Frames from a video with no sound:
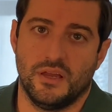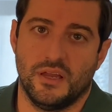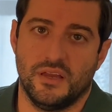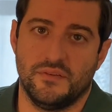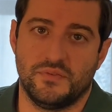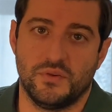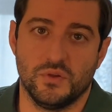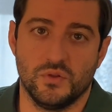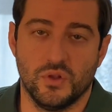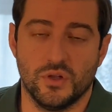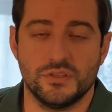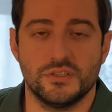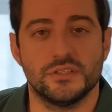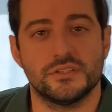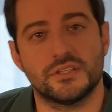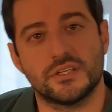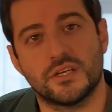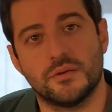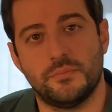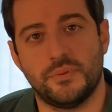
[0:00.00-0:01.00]
If you looked at
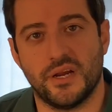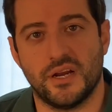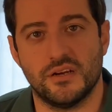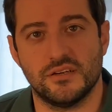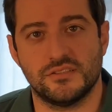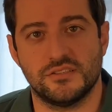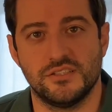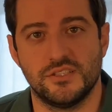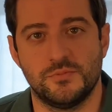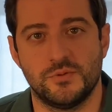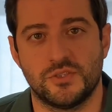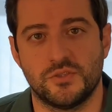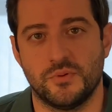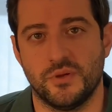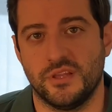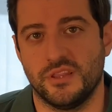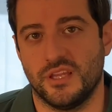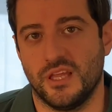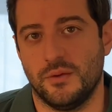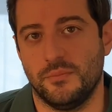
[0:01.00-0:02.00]
the comparisons
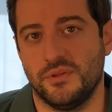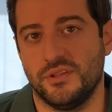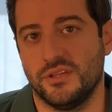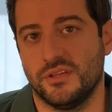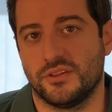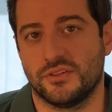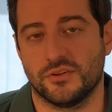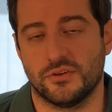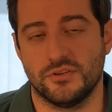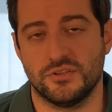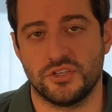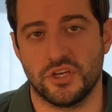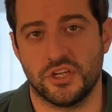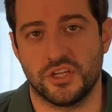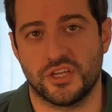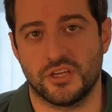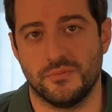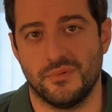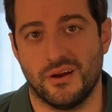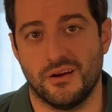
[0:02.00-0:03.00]
between them and the third gen
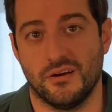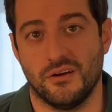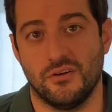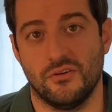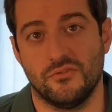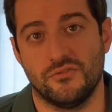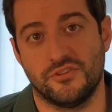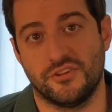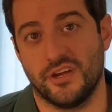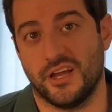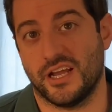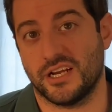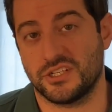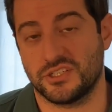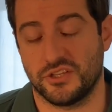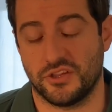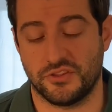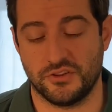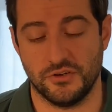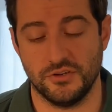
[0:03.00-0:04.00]
Camaro,
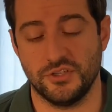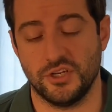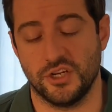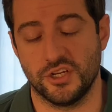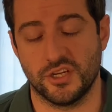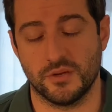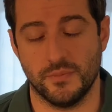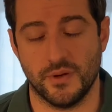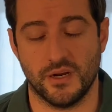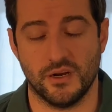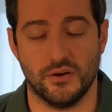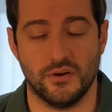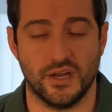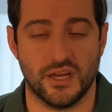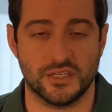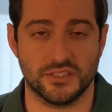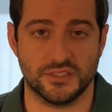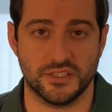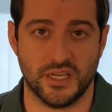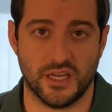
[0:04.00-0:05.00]
the third gen Camaro
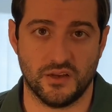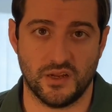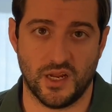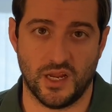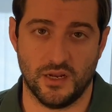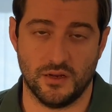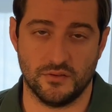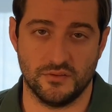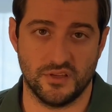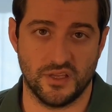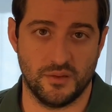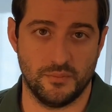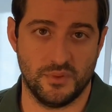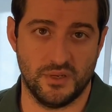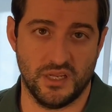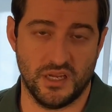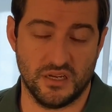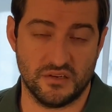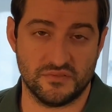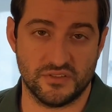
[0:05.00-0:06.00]
actually outhandled them
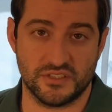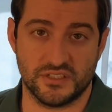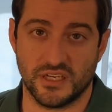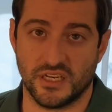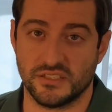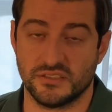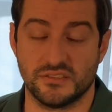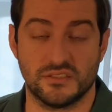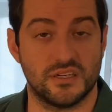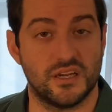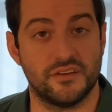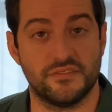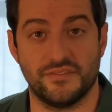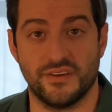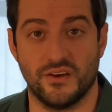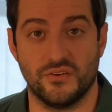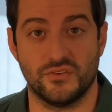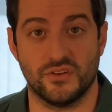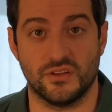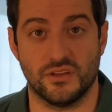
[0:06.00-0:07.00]
in every test that I
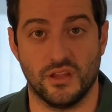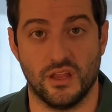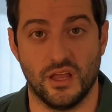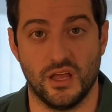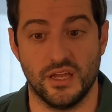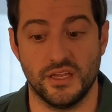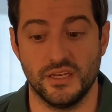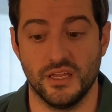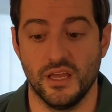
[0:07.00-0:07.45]
found online.